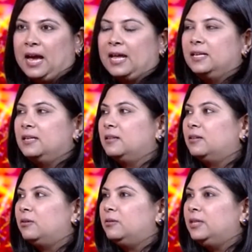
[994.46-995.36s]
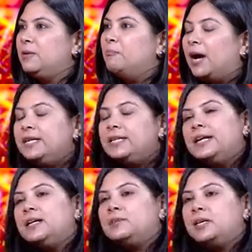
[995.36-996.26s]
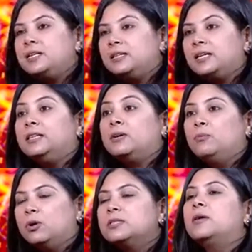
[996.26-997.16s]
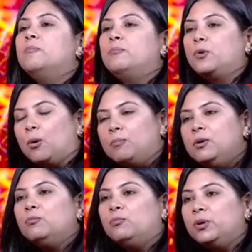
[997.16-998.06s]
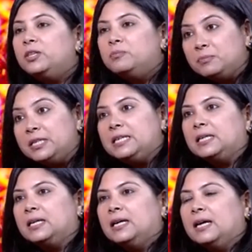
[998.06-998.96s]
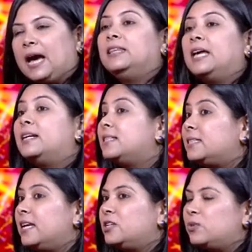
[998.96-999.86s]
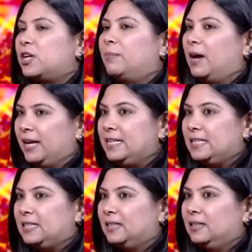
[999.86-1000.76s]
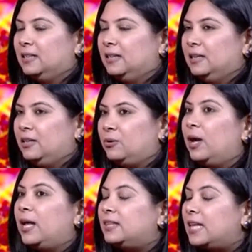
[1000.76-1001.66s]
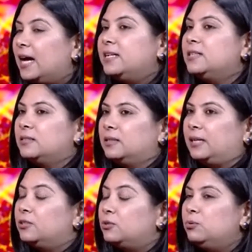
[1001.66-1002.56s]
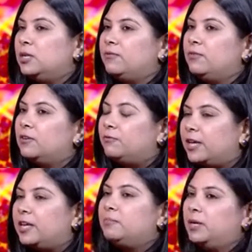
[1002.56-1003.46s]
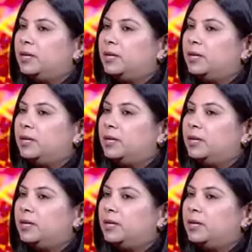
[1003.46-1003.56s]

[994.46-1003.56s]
And they might end up thinking that there was some problem with me at that stage which I'm hiding. And that is at the root level a very